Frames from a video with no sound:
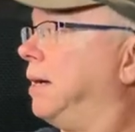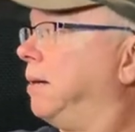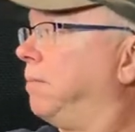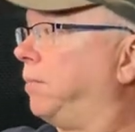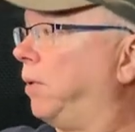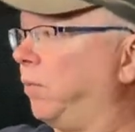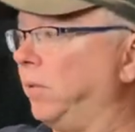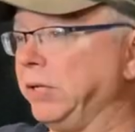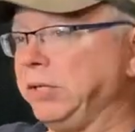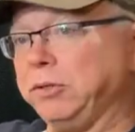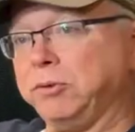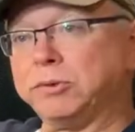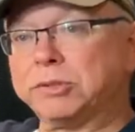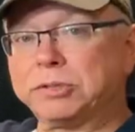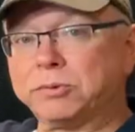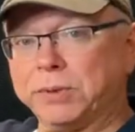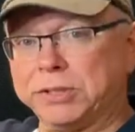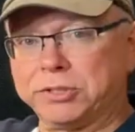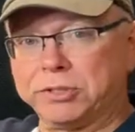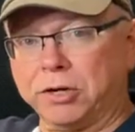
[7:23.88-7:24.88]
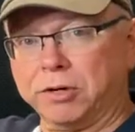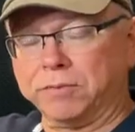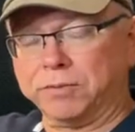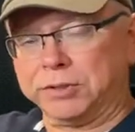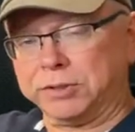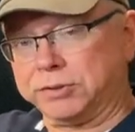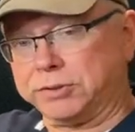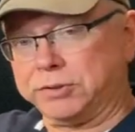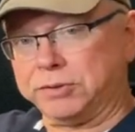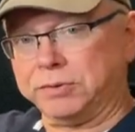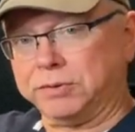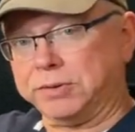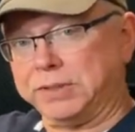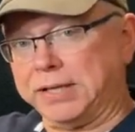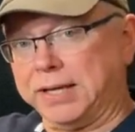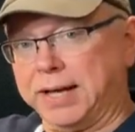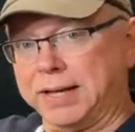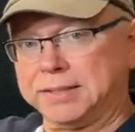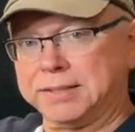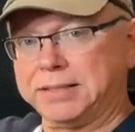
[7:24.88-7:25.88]
But when you switch over to
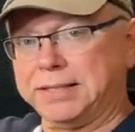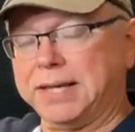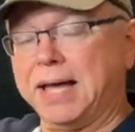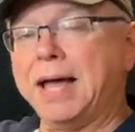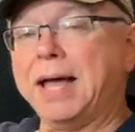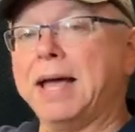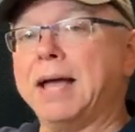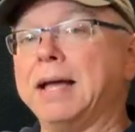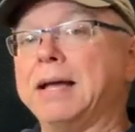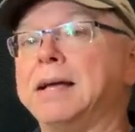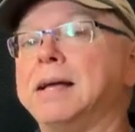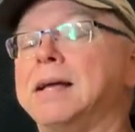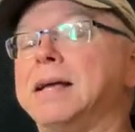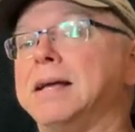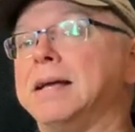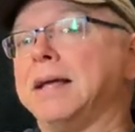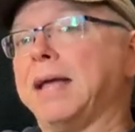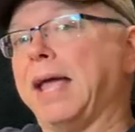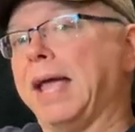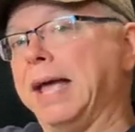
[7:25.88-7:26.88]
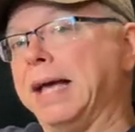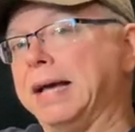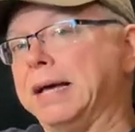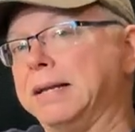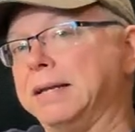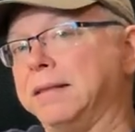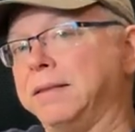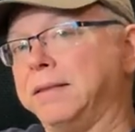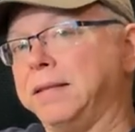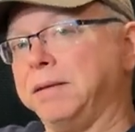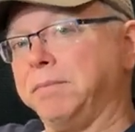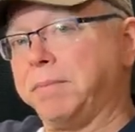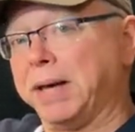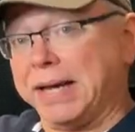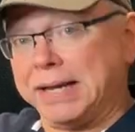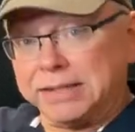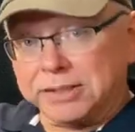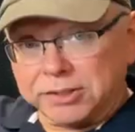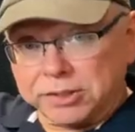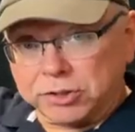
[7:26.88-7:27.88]
the SDA, and the
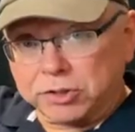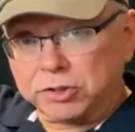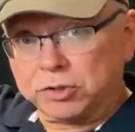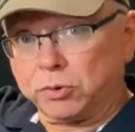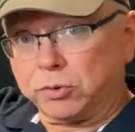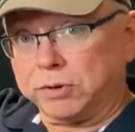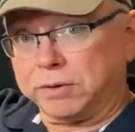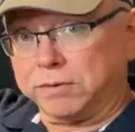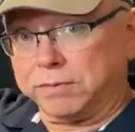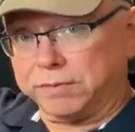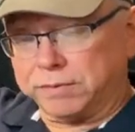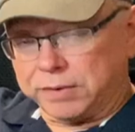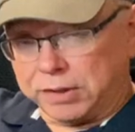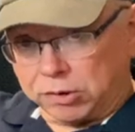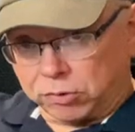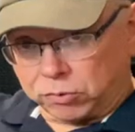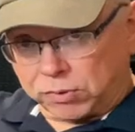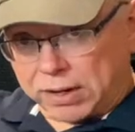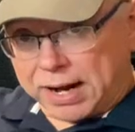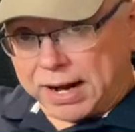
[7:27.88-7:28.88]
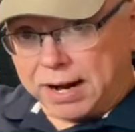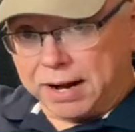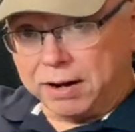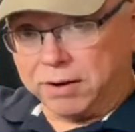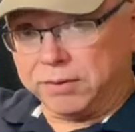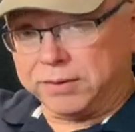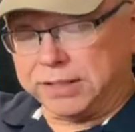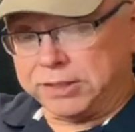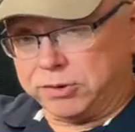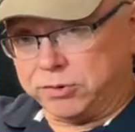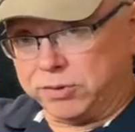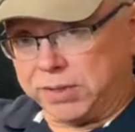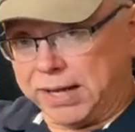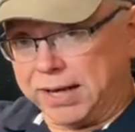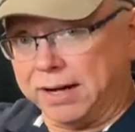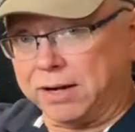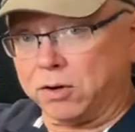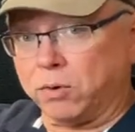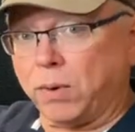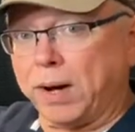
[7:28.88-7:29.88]
bass is sort of around and you
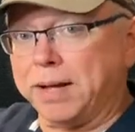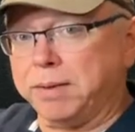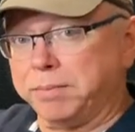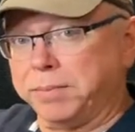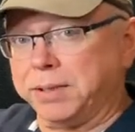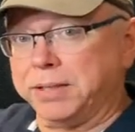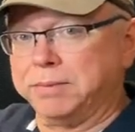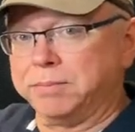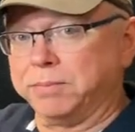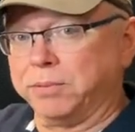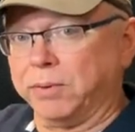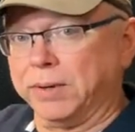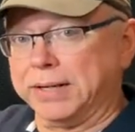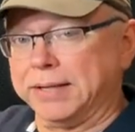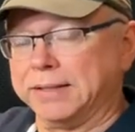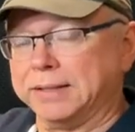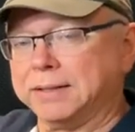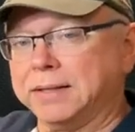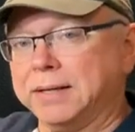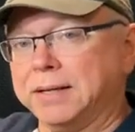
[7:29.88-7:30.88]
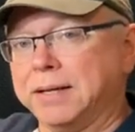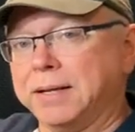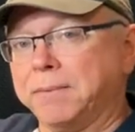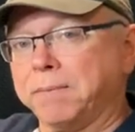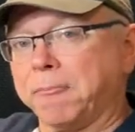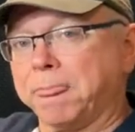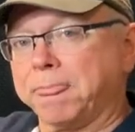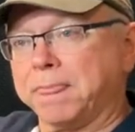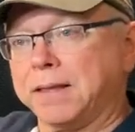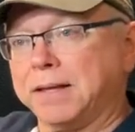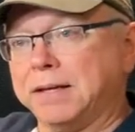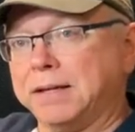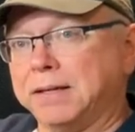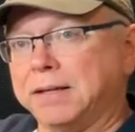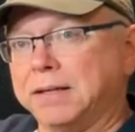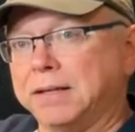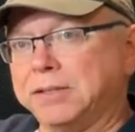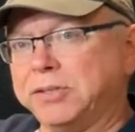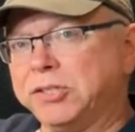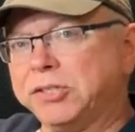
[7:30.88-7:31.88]
can't quite pinpoint it,
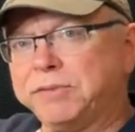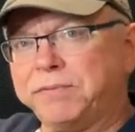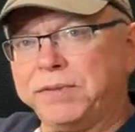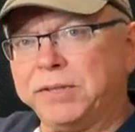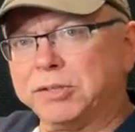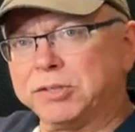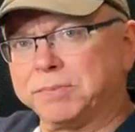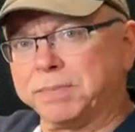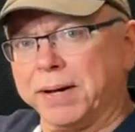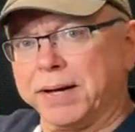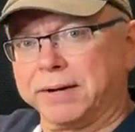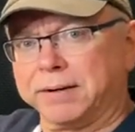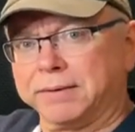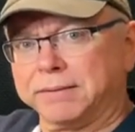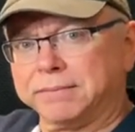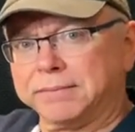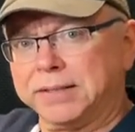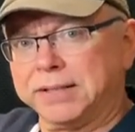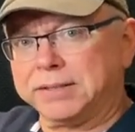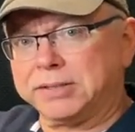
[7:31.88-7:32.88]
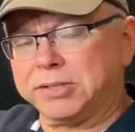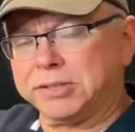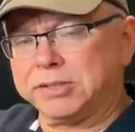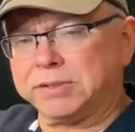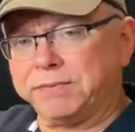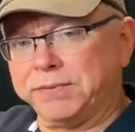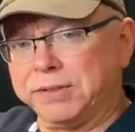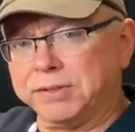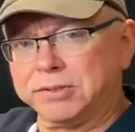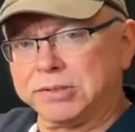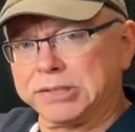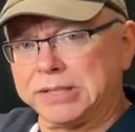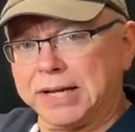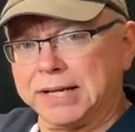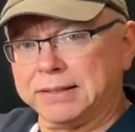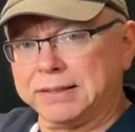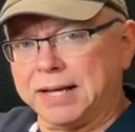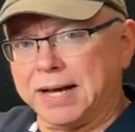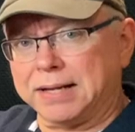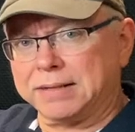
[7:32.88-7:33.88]
it just feels better. It just feels
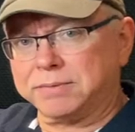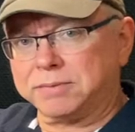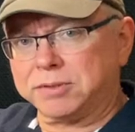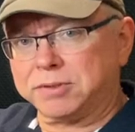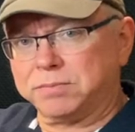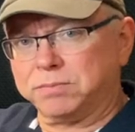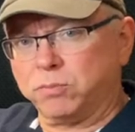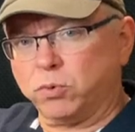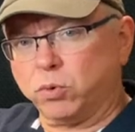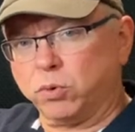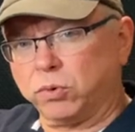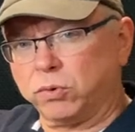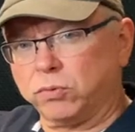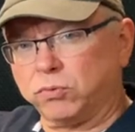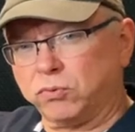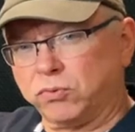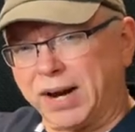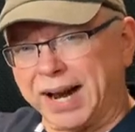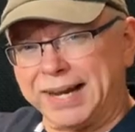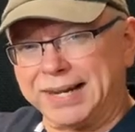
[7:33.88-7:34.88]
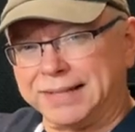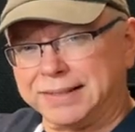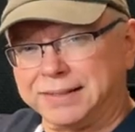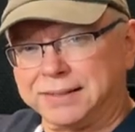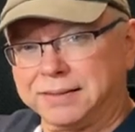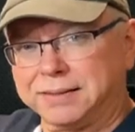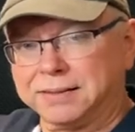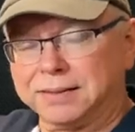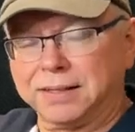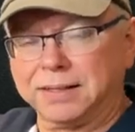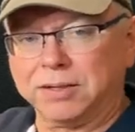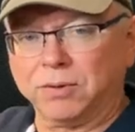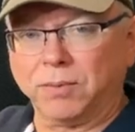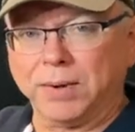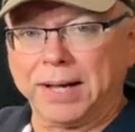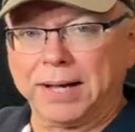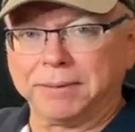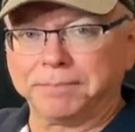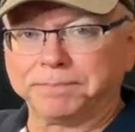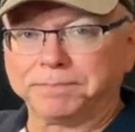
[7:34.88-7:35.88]
like that's more right in a
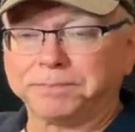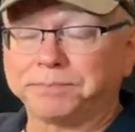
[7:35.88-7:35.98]
way.